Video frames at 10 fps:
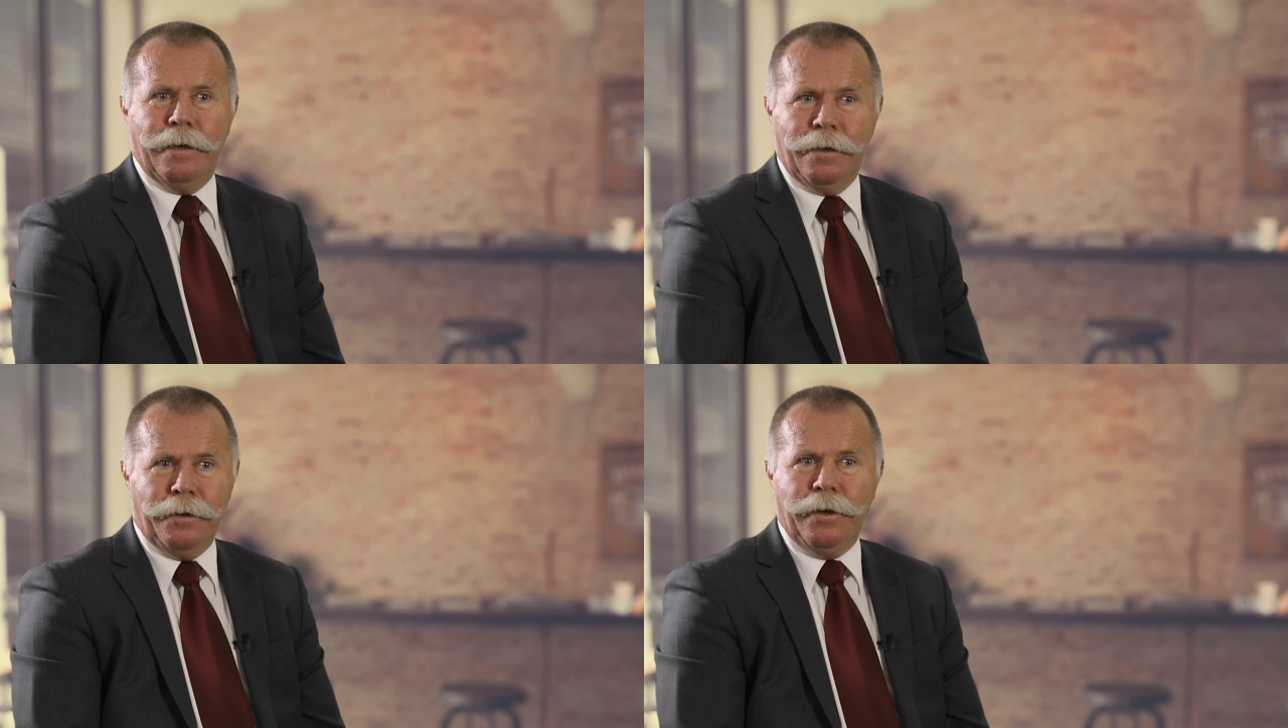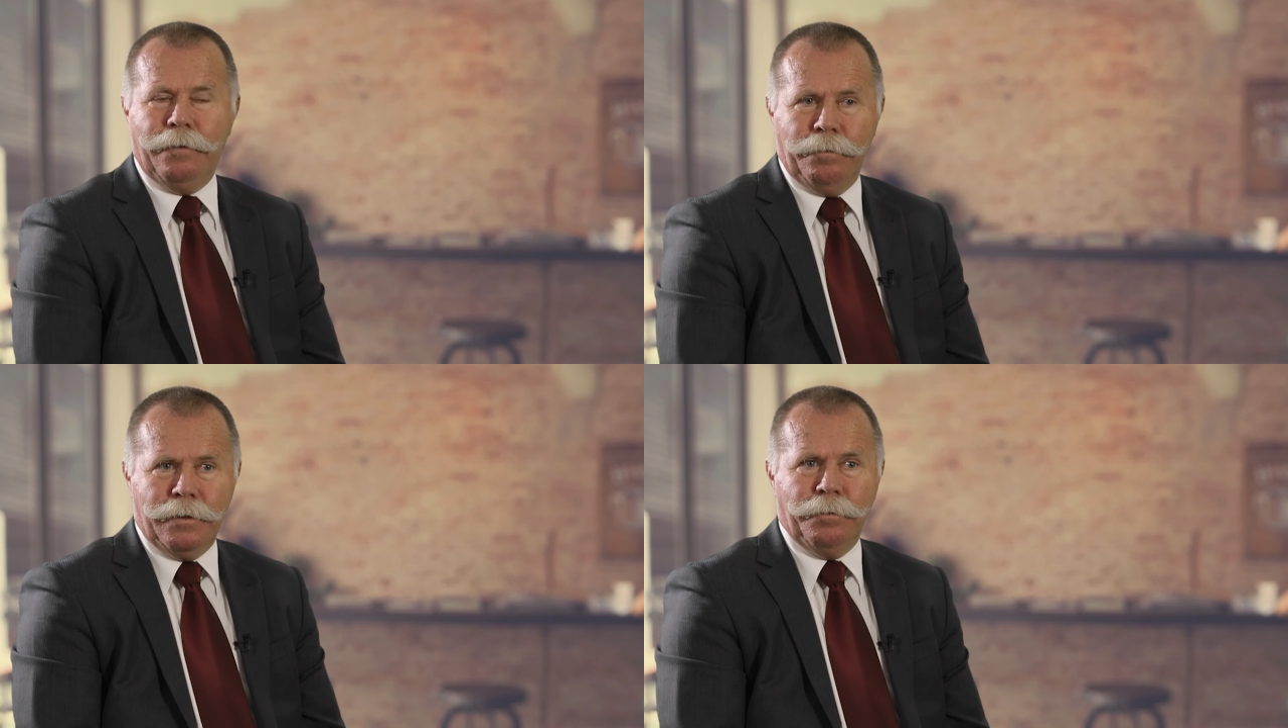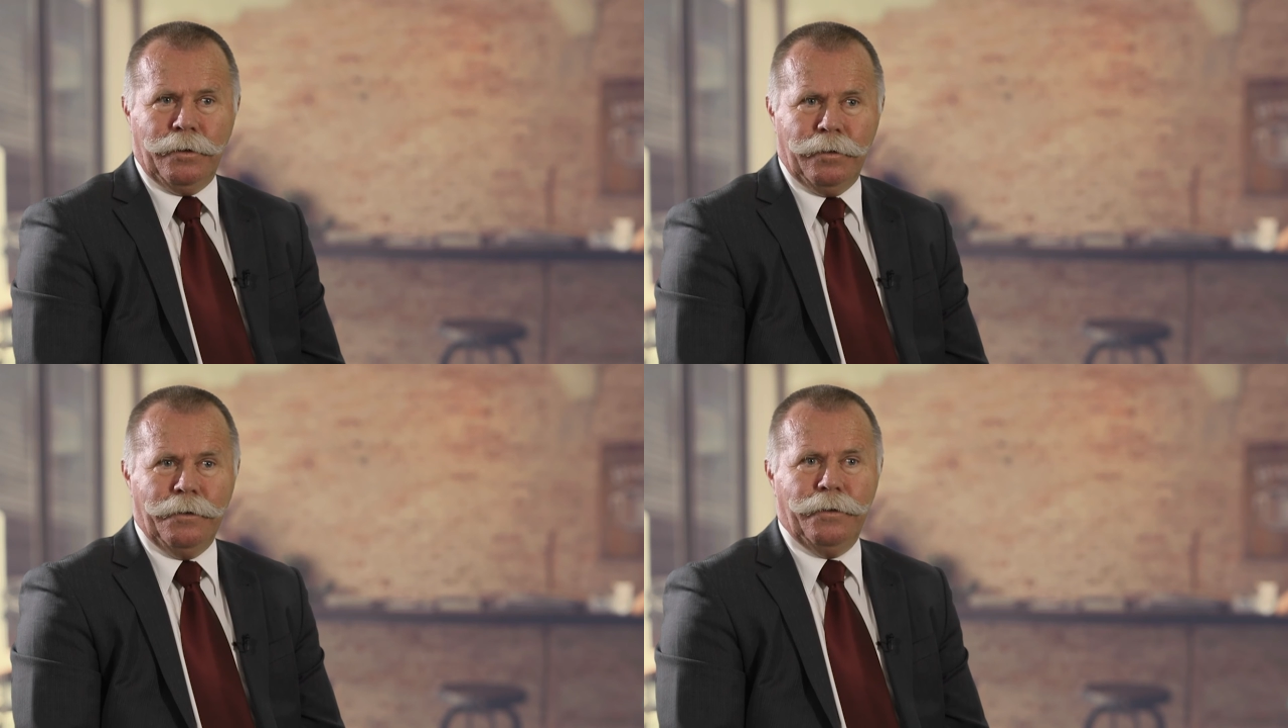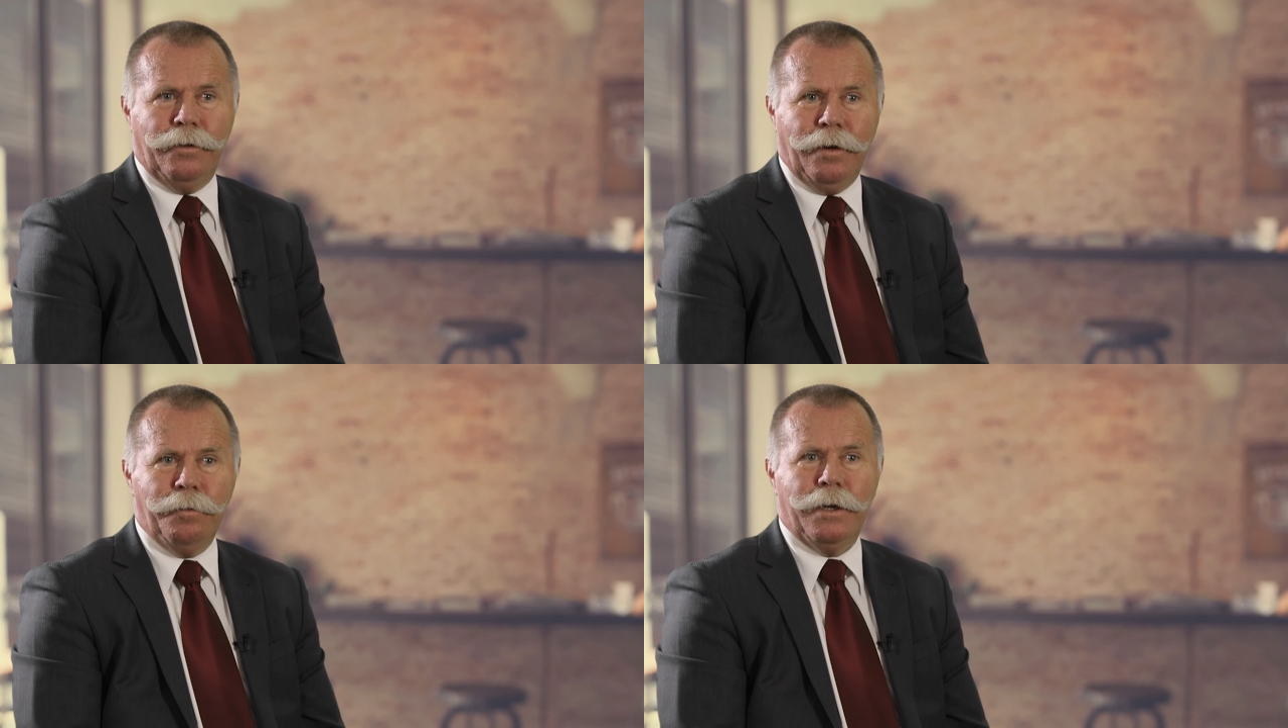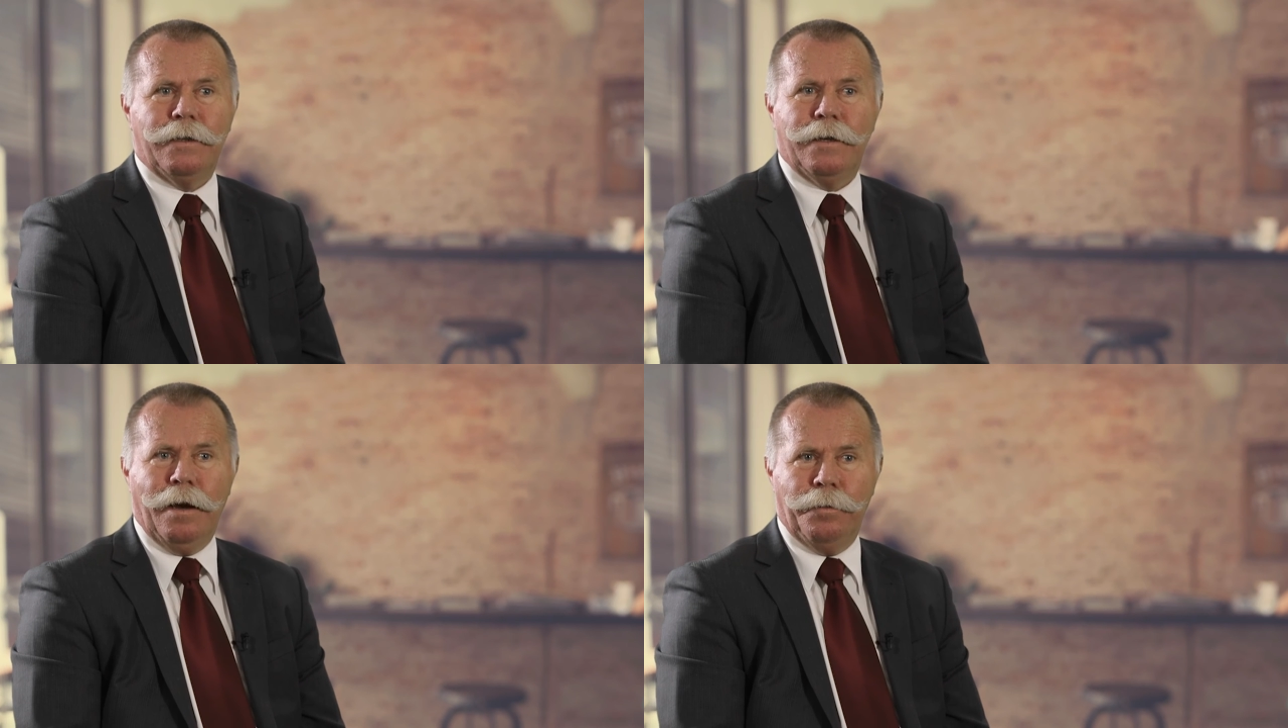And I think to myself and Sunbury
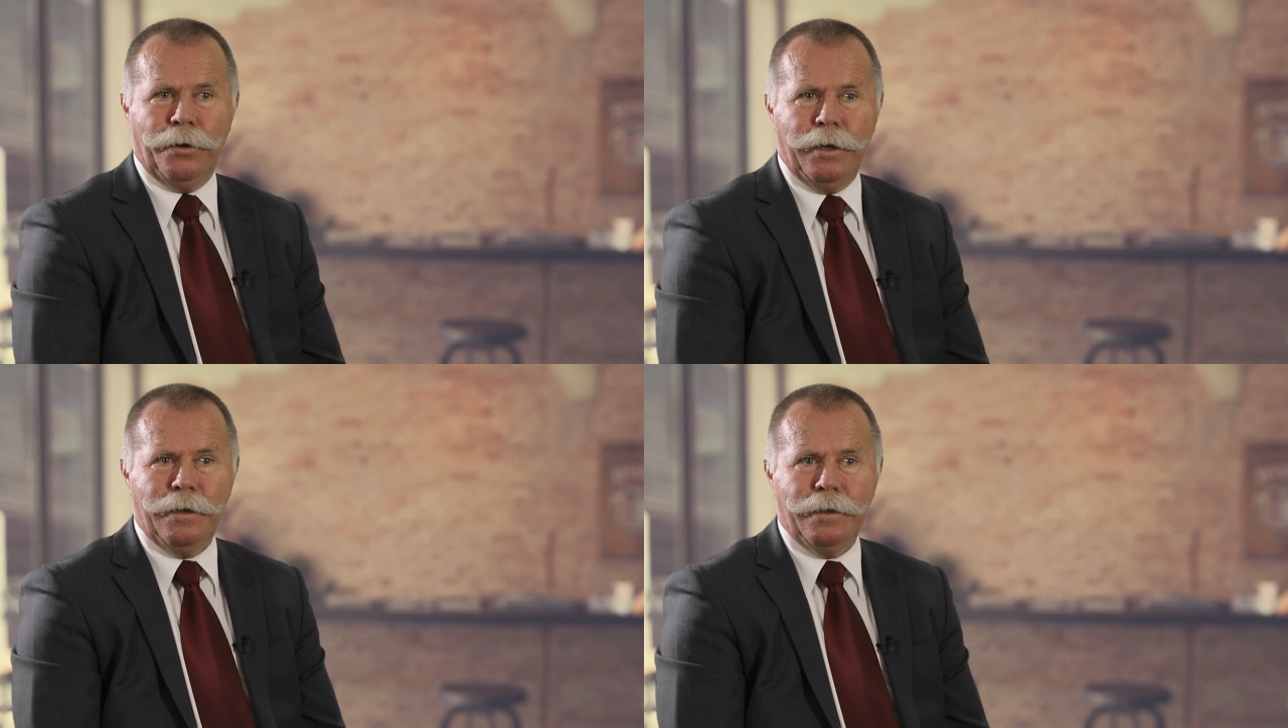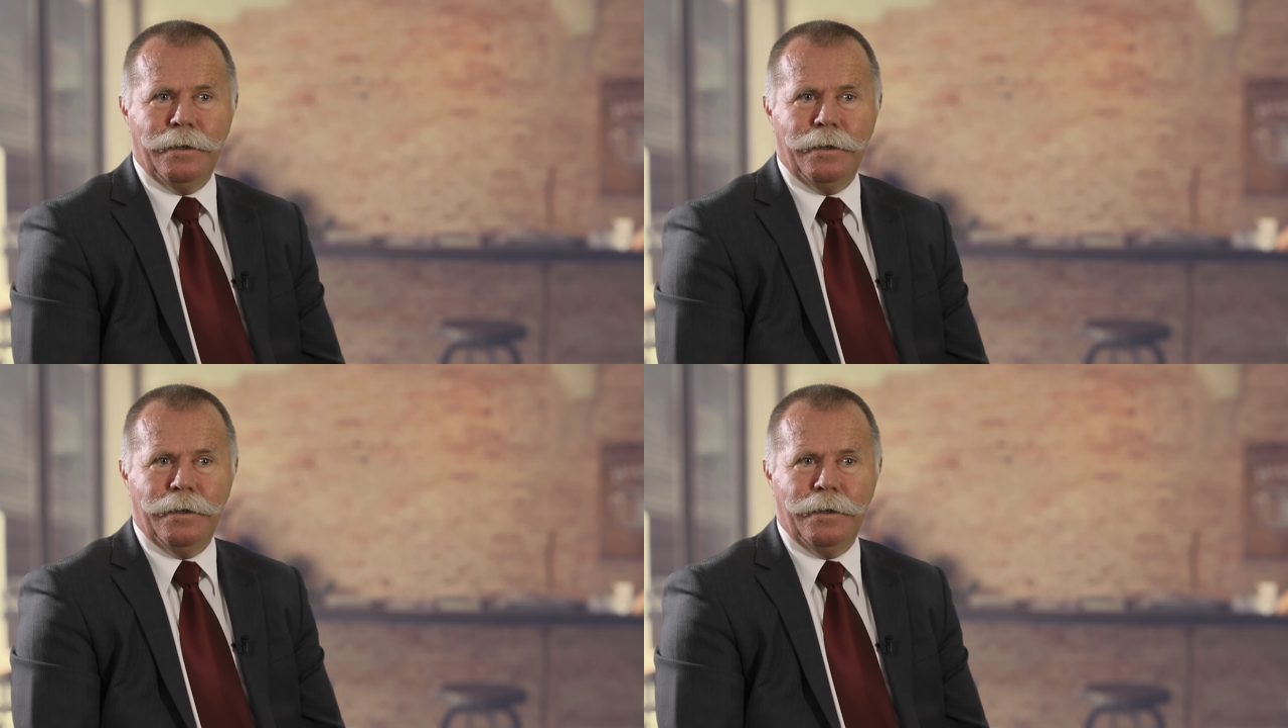and Tullamarine,